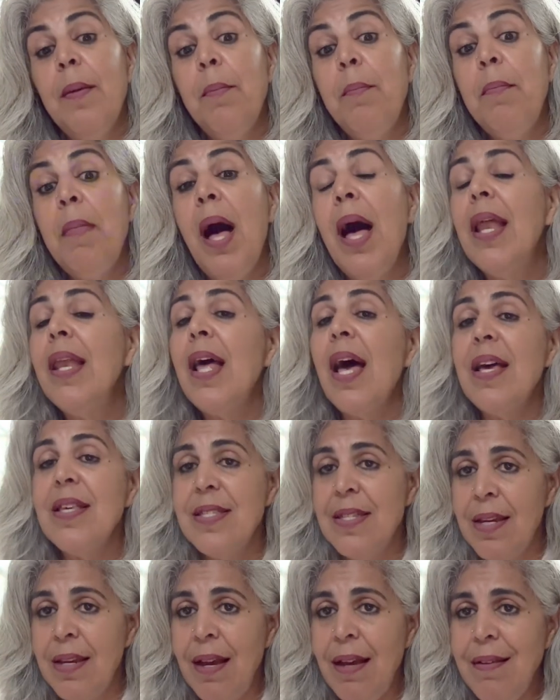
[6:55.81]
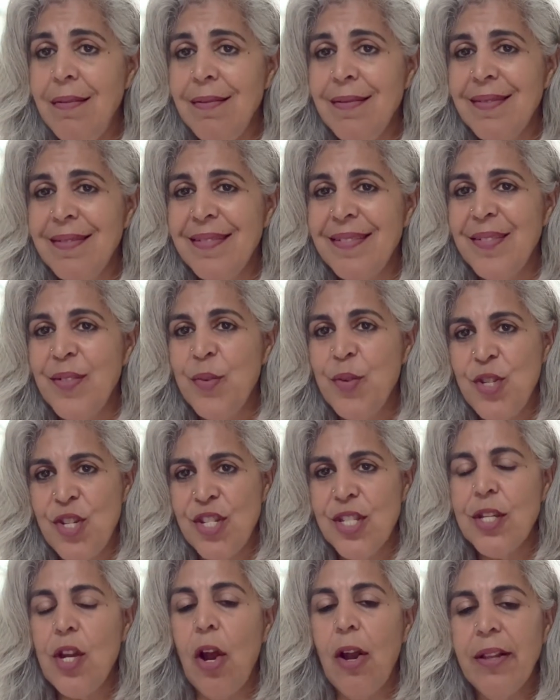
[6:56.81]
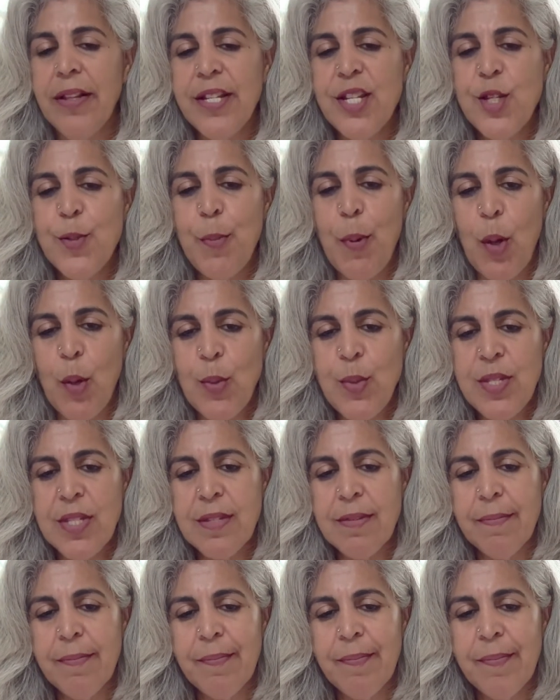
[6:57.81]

Malasana, which is garland pose.